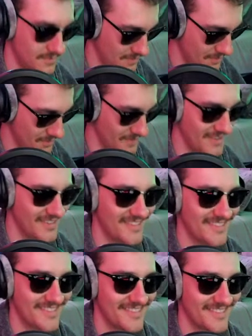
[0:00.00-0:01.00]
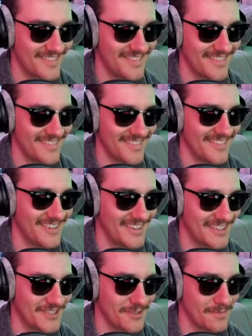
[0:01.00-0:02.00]
Cool.
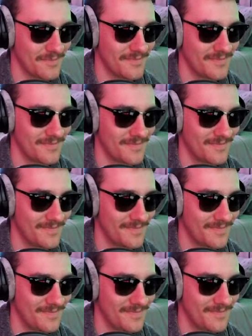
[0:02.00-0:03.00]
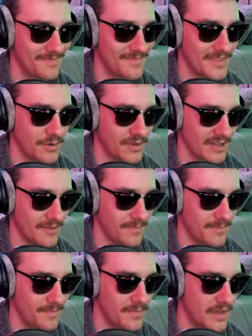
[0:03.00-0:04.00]
Awesome. Okay.
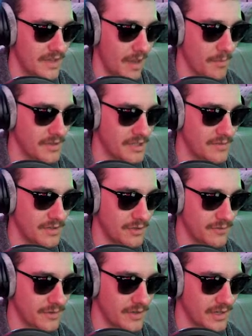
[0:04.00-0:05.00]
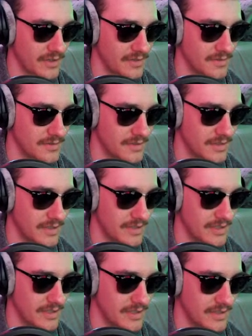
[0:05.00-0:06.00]
I'm gonna leave it here for now.
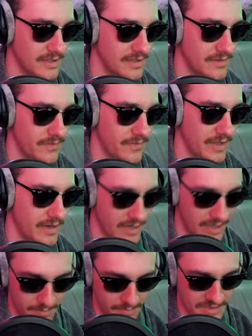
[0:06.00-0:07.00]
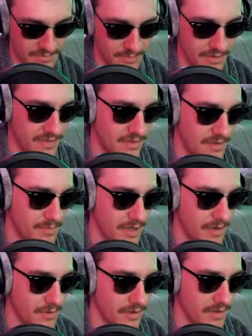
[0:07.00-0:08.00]
And not mess with the
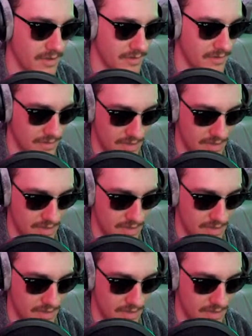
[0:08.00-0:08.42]
power on